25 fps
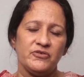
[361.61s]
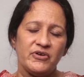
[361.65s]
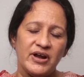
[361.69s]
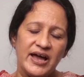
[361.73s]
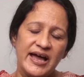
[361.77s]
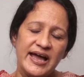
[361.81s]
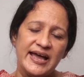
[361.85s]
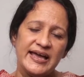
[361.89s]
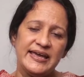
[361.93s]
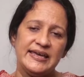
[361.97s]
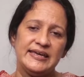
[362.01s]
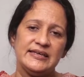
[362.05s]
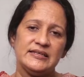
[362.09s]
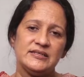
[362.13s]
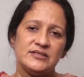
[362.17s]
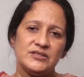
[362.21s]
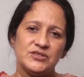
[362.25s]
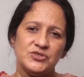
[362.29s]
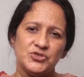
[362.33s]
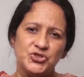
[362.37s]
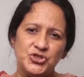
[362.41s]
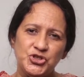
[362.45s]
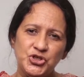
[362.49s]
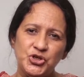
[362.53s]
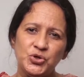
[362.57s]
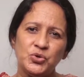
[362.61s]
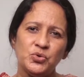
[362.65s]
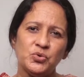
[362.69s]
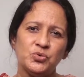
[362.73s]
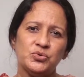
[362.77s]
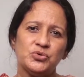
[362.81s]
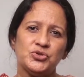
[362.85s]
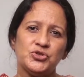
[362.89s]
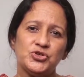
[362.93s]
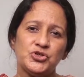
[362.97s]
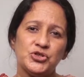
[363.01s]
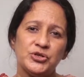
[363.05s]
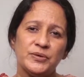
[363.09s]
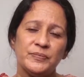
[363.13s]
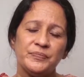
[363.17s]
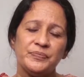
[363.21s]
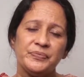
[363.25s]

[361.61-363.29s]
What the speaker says: rice, jute,